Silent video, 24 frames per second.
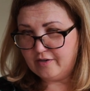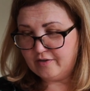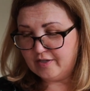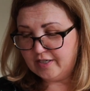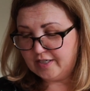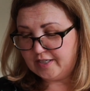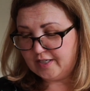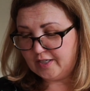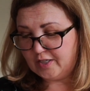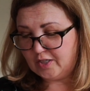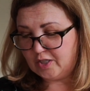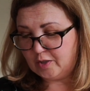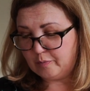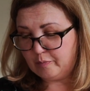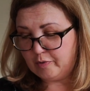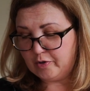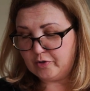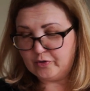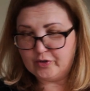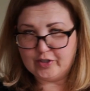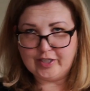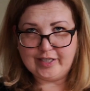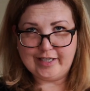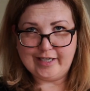this is
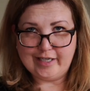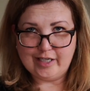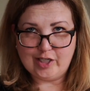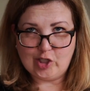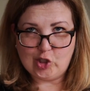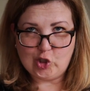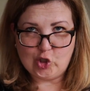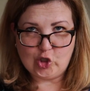supposedly a